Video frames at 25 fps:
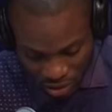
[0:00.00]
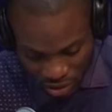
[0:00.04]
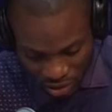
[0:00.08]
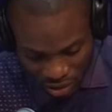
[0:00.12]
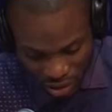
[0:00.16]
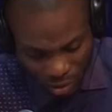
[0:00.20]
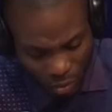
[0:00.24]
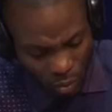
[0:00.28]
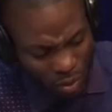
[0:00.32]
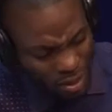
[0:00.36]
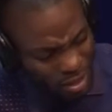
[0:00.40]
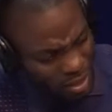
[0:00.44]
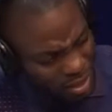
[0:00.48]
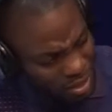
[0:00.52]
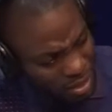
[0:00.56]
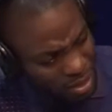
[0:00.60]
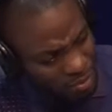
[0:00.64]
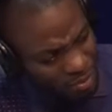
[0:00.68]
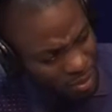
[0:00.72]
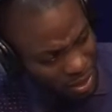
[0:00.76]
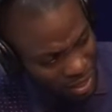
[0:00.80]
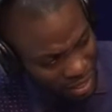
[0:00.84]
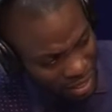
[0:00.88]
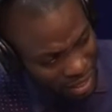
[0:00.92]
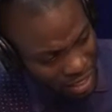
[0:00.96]
Now, what is the
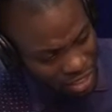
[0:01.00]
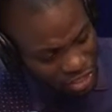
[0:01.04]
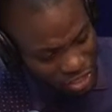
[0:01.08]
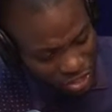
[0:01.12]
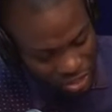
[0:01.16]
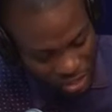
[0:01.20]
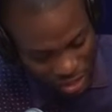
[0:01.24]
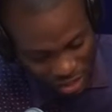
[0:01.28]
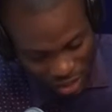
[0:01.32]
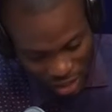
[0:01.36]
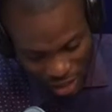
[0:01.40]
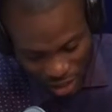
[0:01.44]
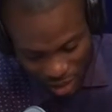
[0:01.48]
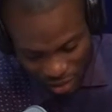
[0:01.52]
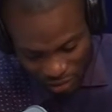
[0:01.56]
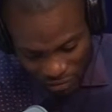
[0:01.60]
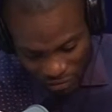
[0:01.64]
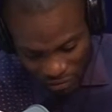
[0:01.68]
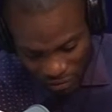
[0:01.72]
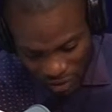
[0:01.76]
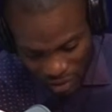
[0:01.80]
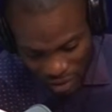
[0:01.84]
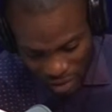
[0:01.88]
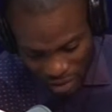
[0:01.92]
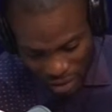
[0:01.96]
implication of
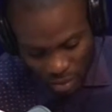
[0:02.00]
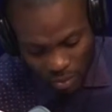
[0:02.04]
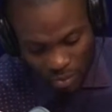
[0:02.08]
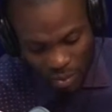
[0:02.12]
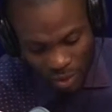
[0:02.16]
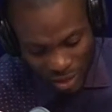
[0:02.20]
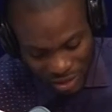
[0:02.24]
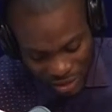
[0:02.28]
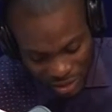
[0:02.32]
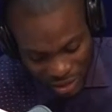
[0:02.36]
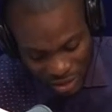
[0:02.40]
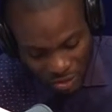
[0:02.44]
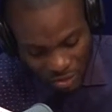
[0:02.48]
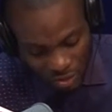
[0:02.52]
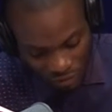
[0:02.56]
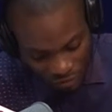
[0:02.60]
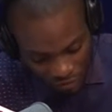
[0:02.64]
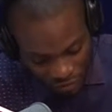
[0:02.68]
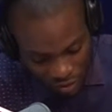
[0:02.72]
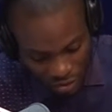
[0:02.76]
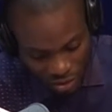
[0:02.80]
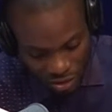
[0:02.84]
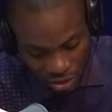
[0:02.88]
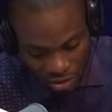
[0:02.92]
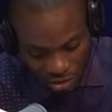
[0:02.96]
the president's
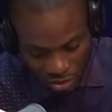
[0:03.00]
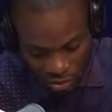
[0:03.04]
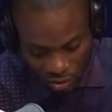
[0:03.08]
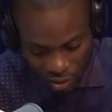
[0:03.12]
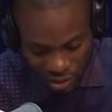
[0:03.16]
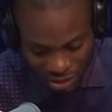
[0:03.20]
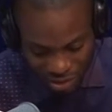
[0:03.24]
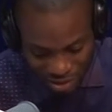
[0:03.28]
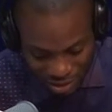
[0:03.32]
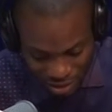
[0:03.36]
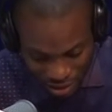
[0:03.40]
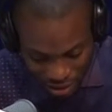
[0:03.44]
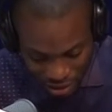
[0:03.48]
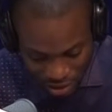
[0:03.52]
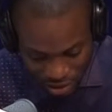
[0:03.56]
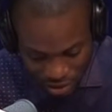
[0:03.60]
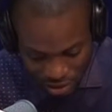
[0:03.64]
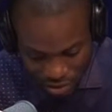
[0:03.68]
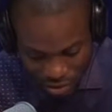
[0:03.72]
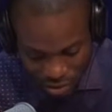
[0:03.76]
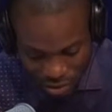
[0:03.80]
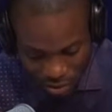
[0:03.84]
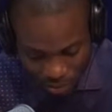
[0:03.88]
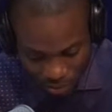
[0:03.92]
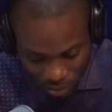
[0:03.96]
refusal to assent
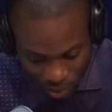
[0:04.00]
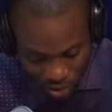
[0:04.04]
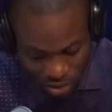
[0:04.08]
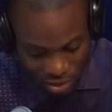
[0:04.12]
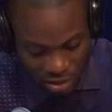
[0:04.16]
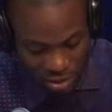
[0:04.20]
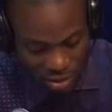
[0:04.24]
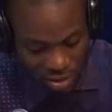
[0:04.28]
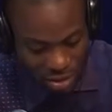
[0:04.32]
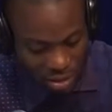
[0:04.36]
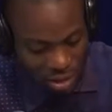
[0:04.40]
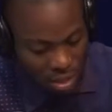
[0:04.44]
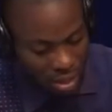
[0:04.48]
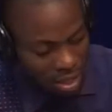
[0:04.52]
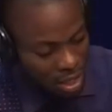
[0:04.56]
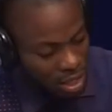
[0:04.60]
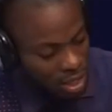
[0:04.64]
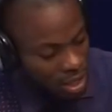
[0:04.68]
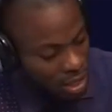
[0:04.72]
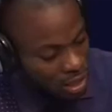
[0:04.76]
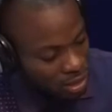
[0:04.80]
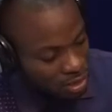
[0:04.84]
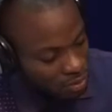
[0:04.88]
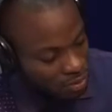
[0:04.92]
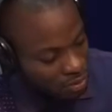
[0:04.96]
to the budget
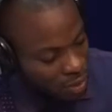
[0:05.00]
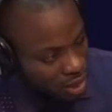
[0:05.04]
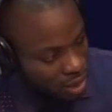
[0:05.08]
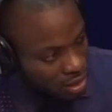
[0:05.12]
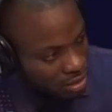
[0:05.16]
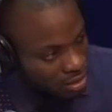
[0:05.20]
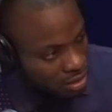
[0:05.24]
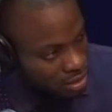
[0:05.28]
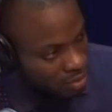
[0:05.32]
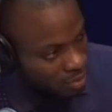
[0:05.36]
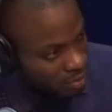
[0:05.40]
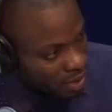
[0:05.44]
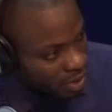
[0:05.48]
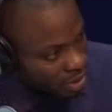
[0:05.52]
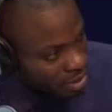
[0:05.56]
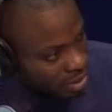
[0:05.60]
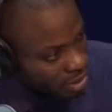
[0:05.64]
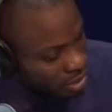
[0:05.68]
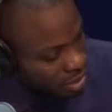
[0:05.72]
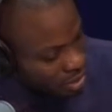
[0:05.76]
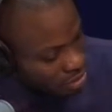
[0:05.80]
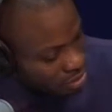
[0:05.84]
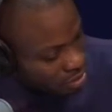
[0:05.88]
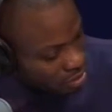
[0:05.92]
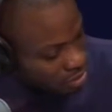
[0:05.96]
as passed by the
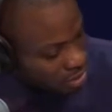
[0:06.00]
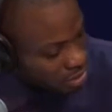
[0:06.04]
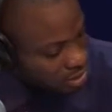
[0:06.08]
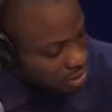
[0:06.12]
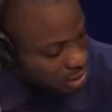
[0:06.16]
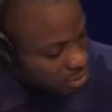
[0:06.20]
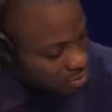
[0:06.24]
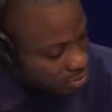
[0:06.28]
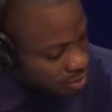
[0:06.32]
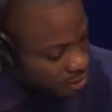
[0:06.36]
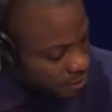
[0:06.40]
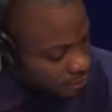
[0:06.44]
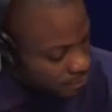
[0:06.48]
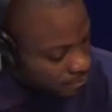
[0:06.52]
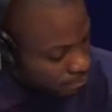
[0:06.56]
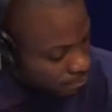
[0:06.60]
National Assembly?